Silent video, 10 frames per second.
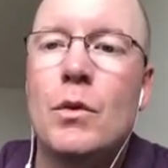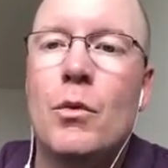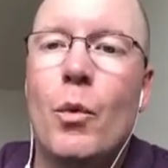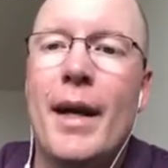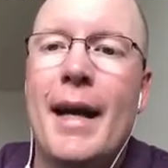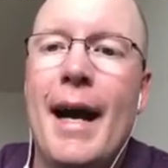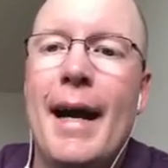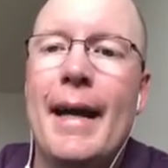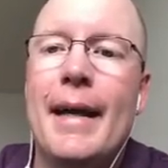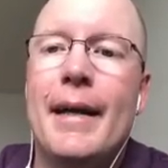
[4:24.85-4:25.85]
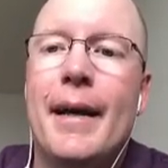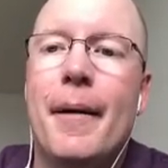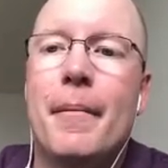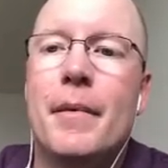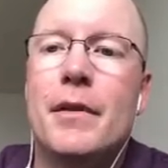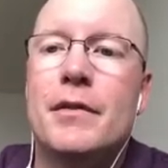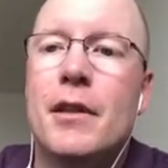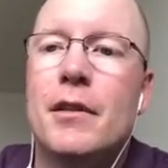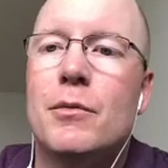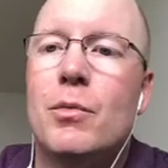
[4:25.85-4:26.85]
when I
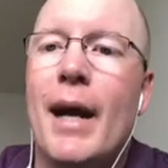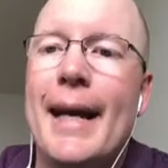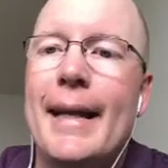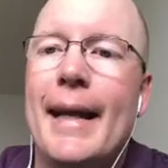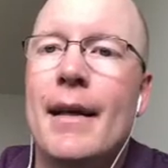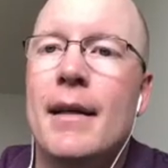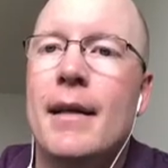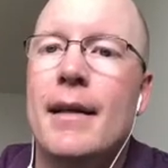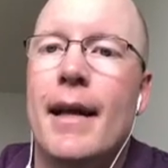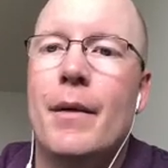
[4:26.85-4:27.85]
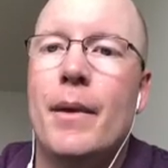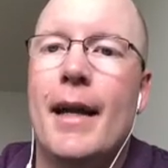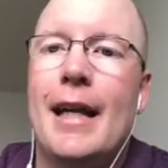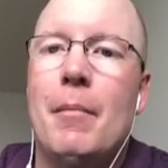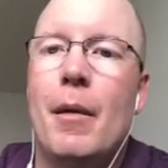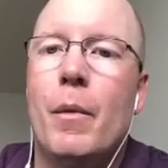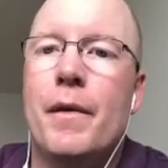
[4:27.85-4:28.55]
start writing and when I come up with